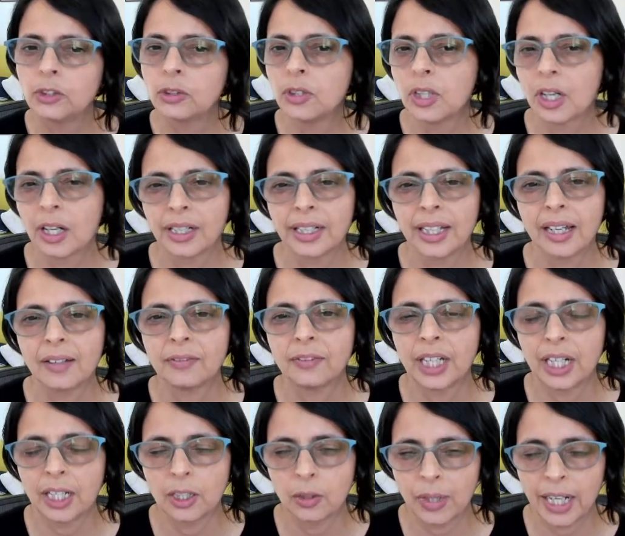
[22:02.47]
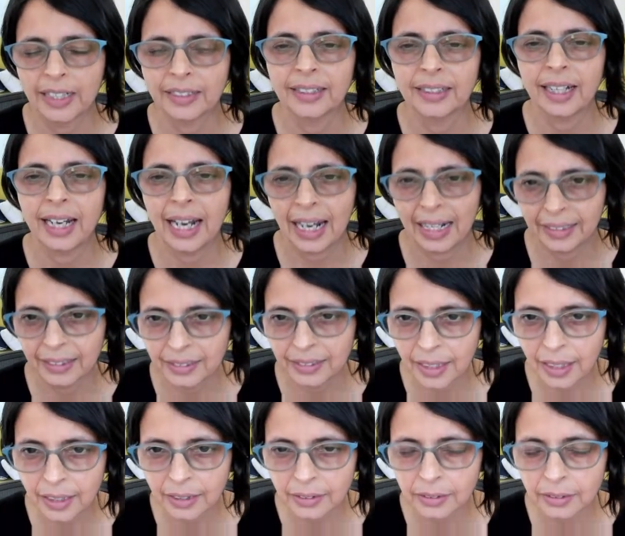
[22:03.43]
not have direct
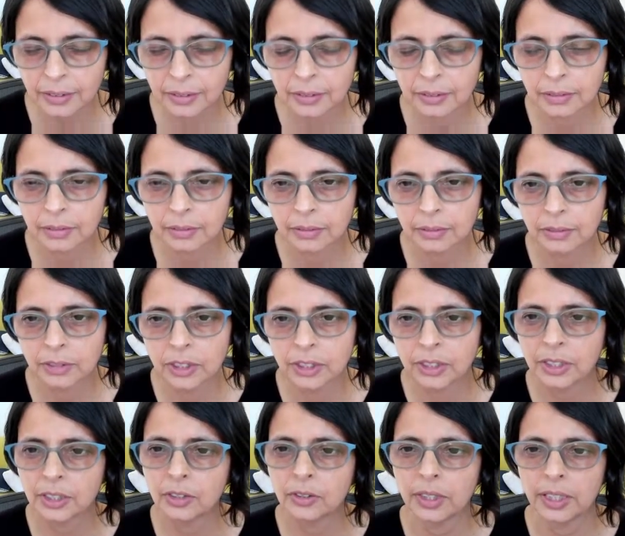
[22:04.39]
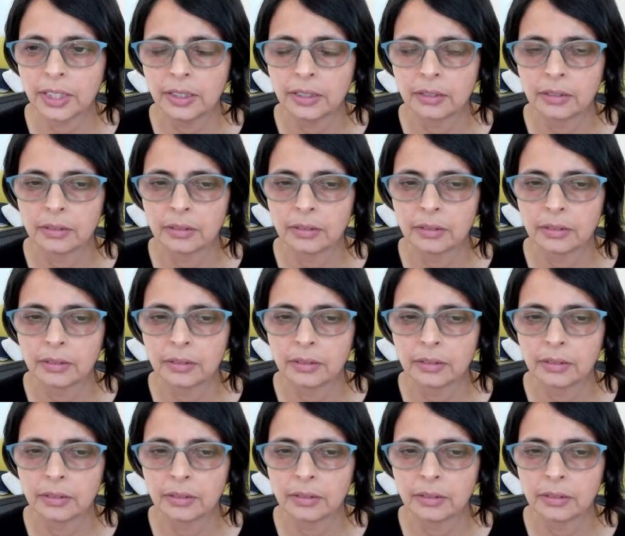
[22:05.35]
access to the grid?